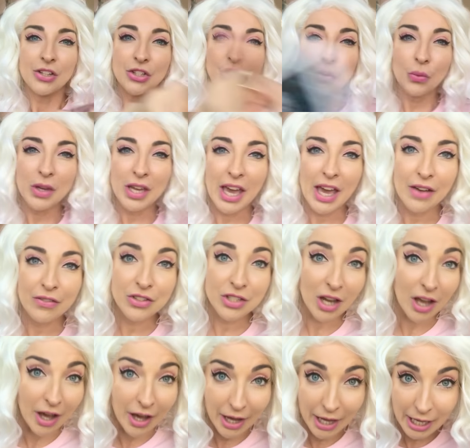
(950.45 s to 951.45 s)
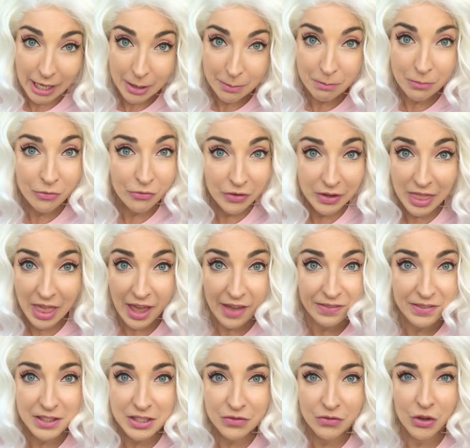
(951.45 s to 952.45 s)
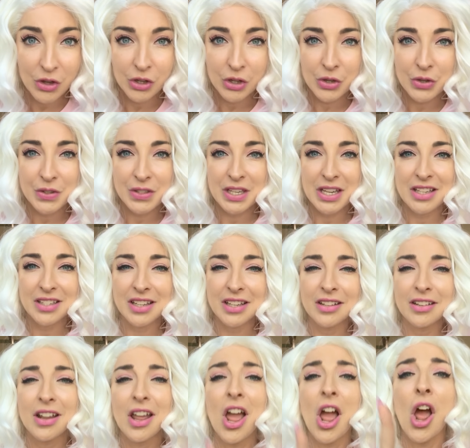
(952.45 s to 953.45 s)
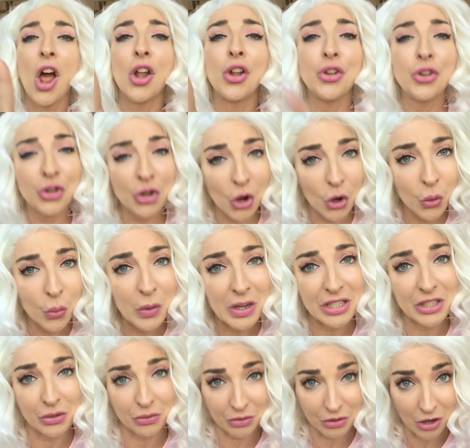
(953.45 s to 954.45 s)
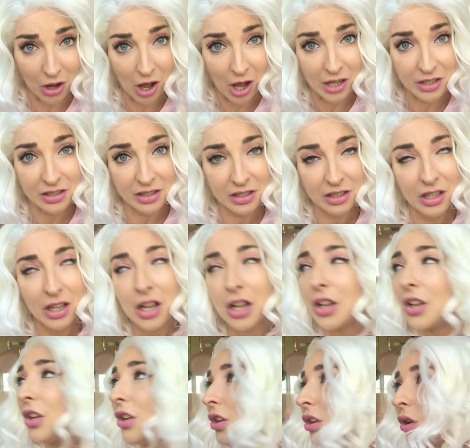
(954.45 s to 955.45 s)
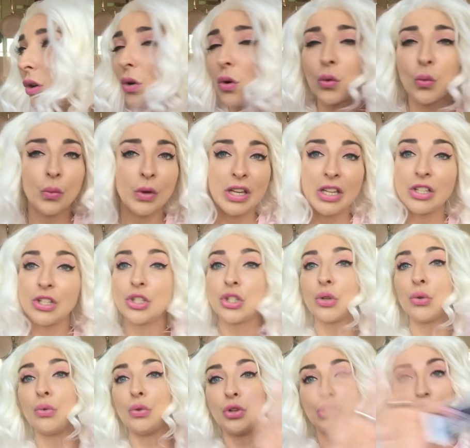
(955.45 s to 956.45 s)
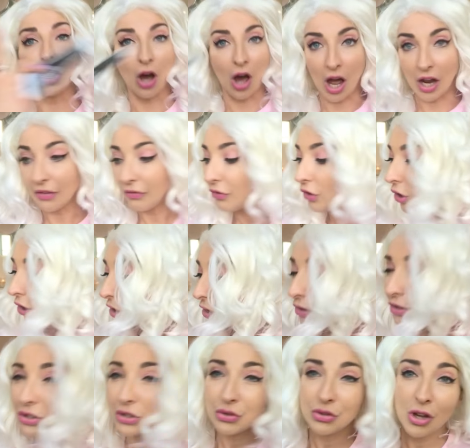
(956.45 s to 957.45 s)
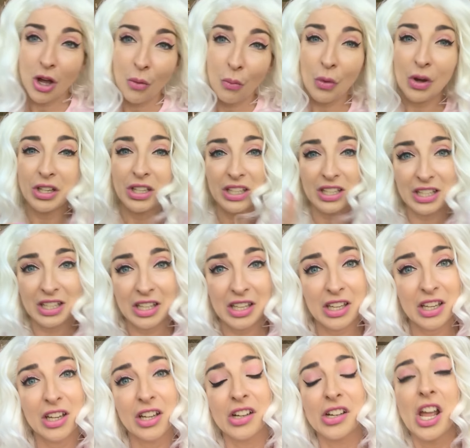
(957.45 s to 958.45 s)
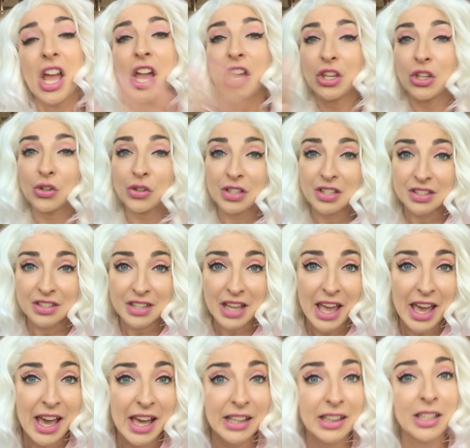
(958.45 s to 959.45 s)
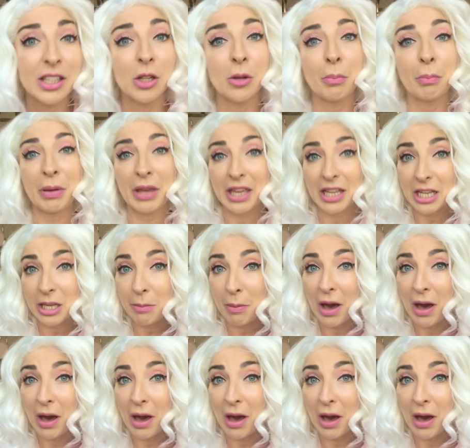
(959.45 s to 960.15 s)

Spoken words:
Do we have time for that this Virgo season? No, we do not. No, we do not. Virgos do not want to hear your sad little pity